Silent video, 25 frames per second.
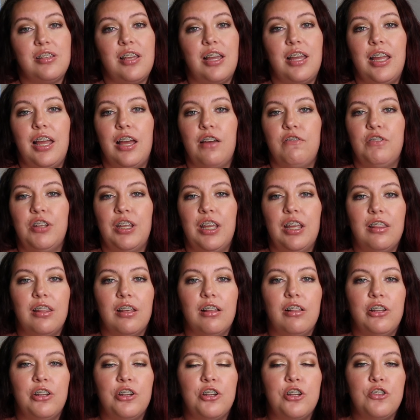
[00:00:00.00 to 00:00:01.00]
I have to get the
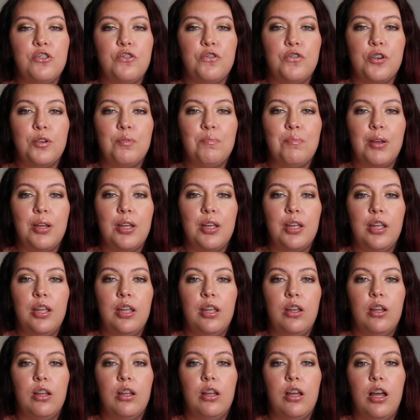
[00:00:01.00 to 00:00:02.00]
clearance from
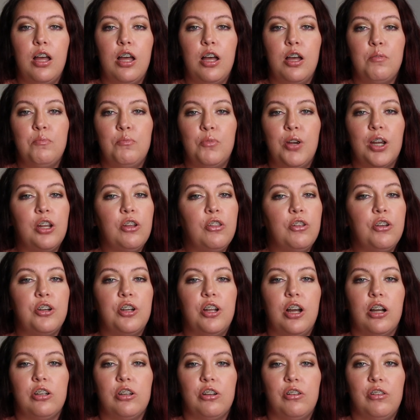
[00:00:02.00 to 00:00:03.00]
my regular
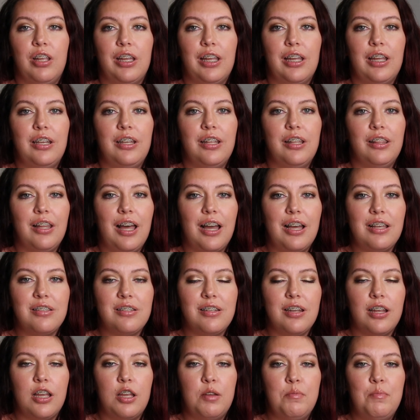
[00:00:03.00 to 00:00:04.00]
doctor like I did last
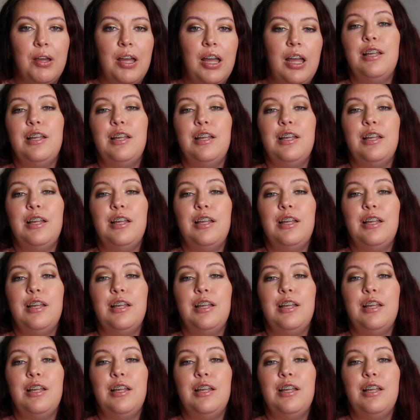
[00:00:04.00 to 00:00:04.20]
time.